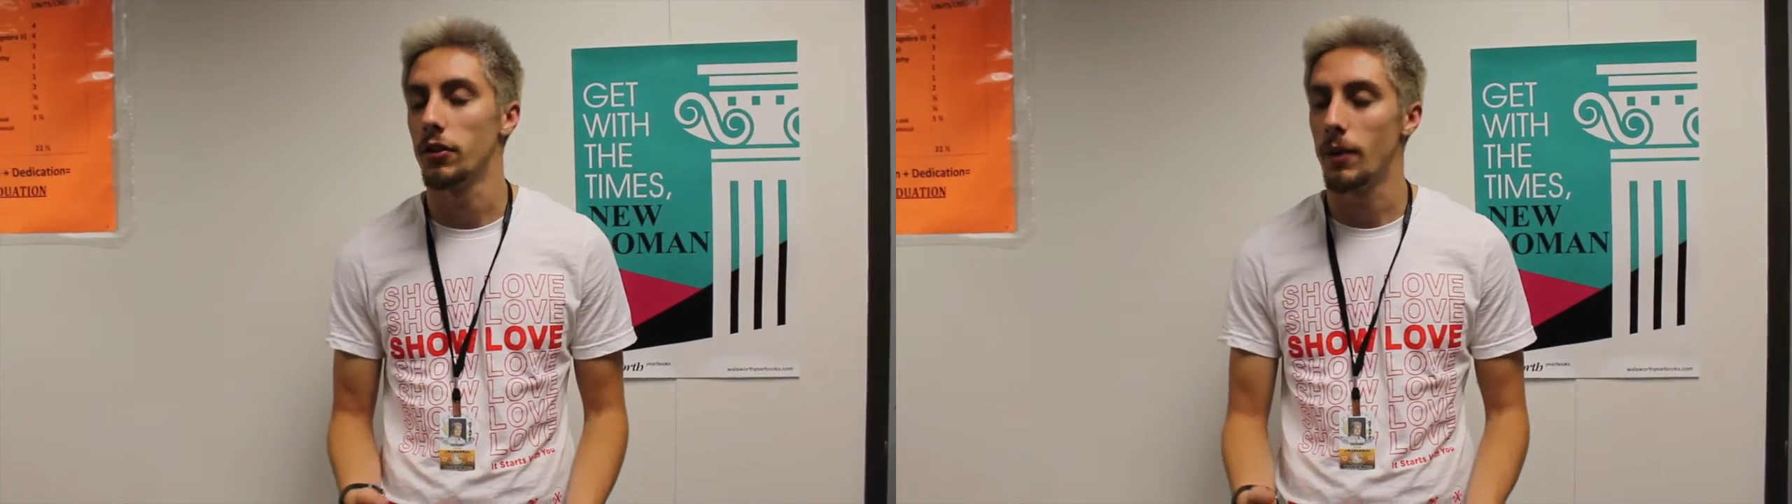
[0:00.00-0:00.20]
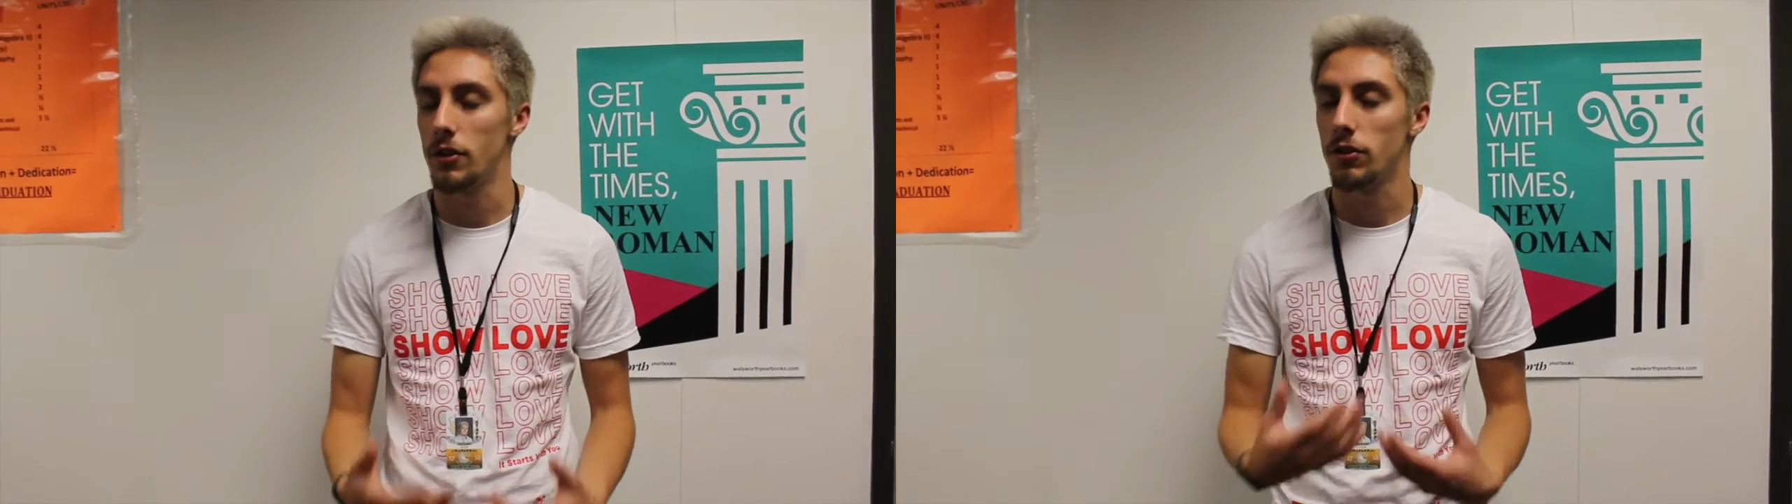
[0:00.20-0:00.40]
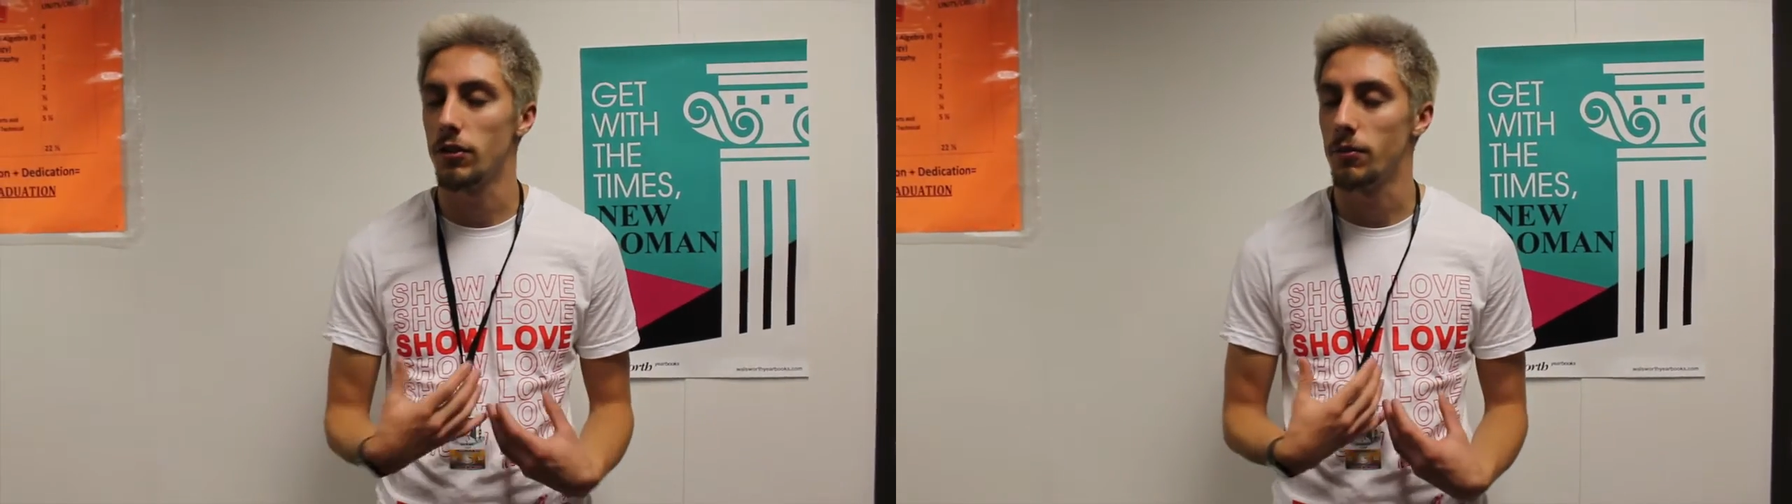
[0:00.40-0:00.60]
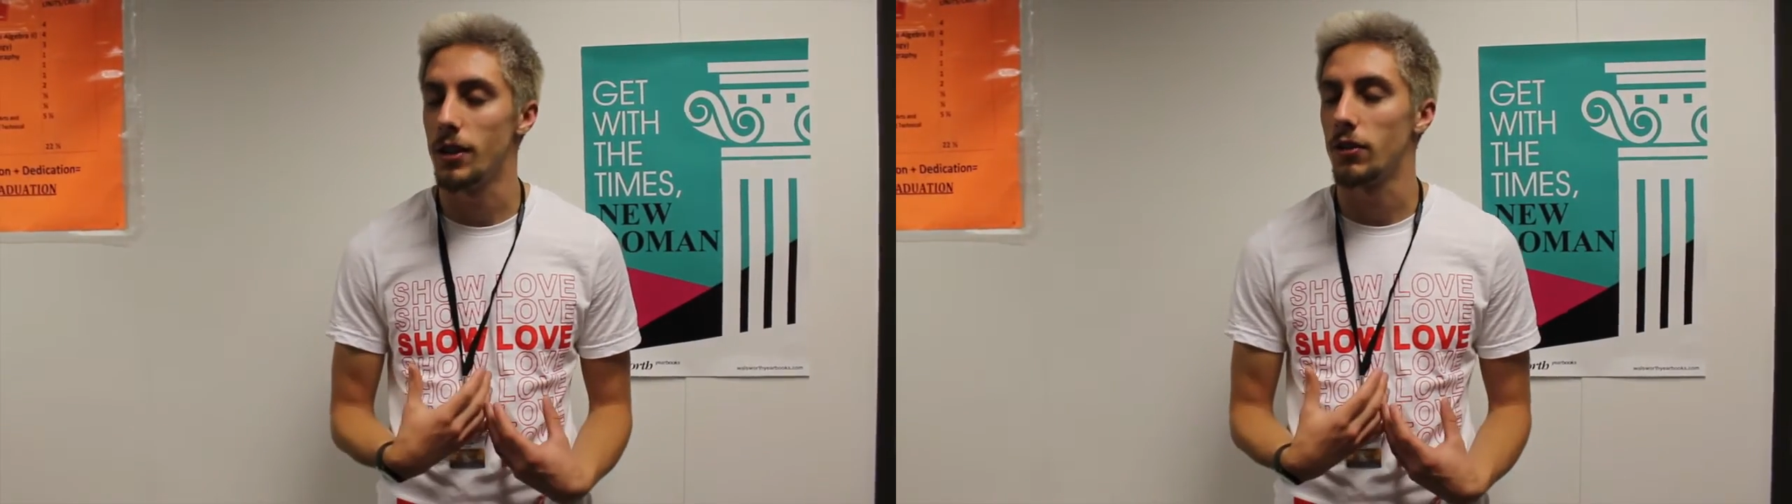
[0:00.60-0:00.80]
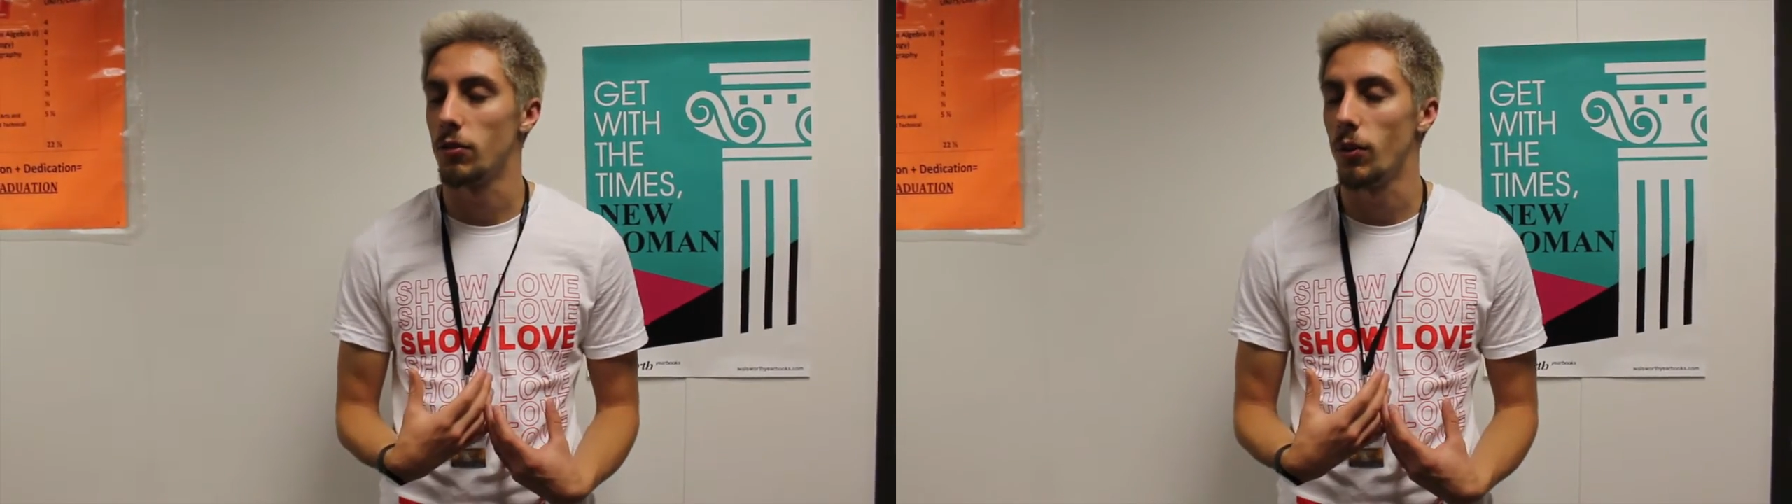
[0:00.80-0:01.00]
especially
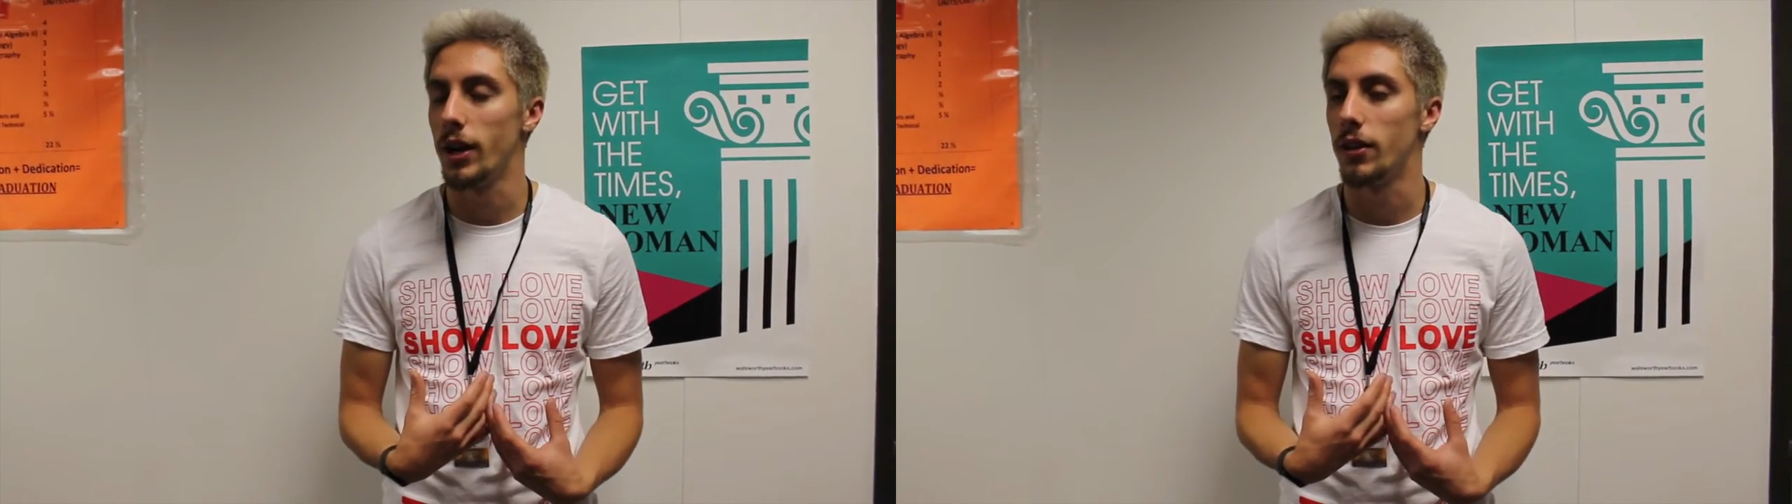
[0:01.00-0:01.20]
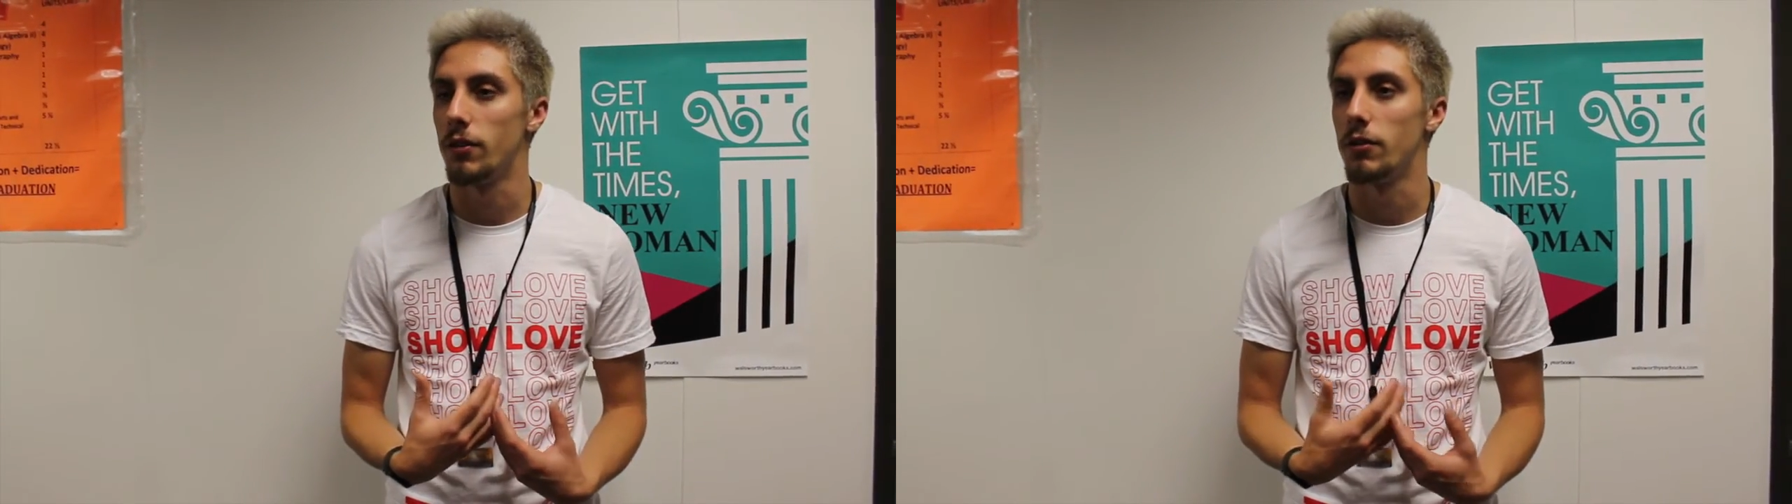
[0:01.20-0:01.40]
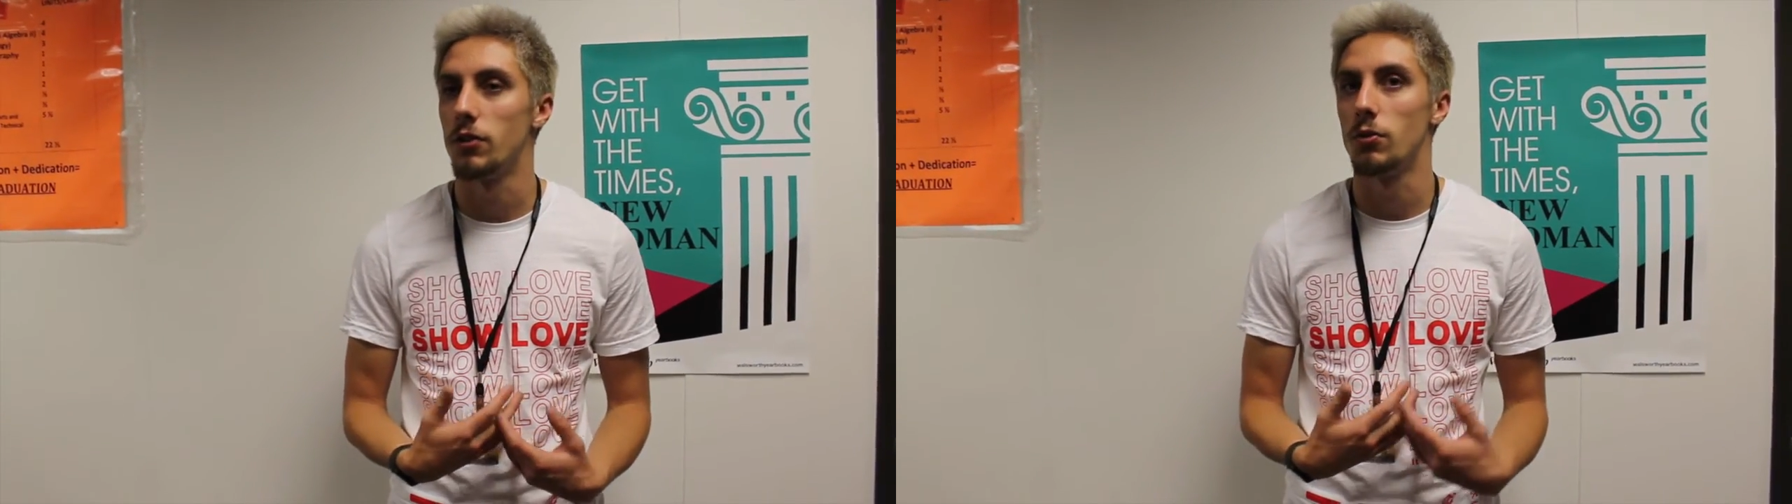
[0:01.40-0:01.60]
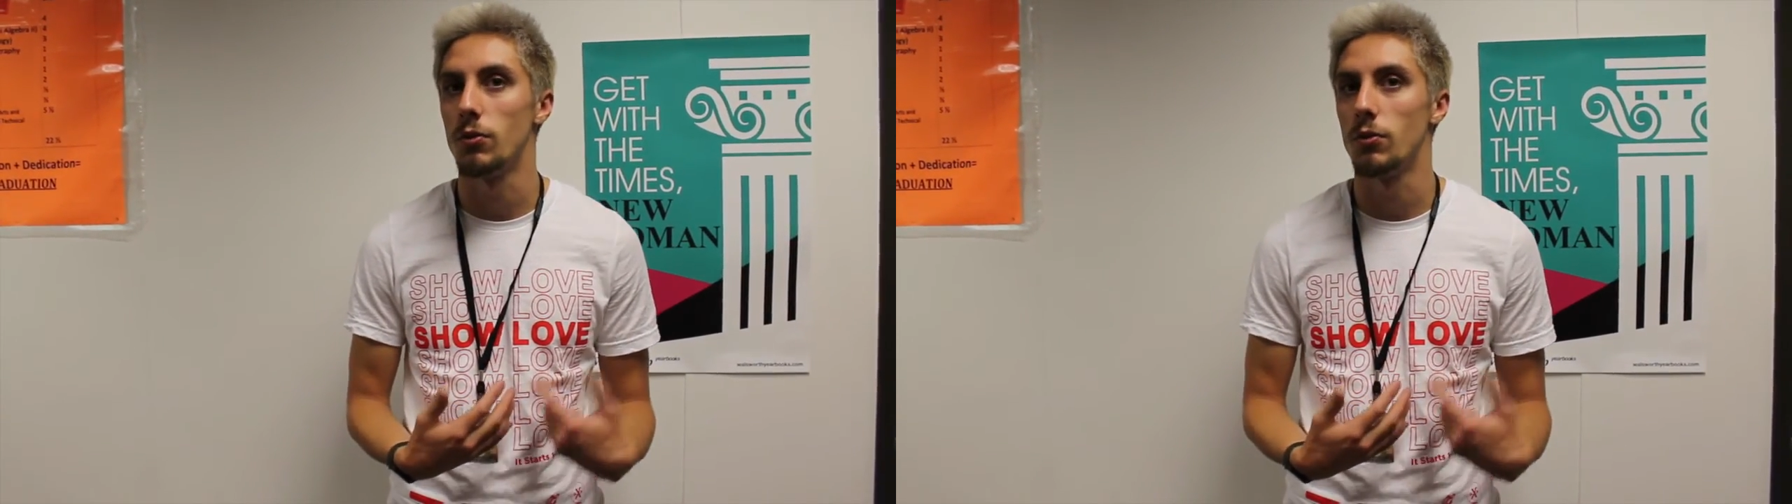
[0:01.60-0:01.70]
me as a white individual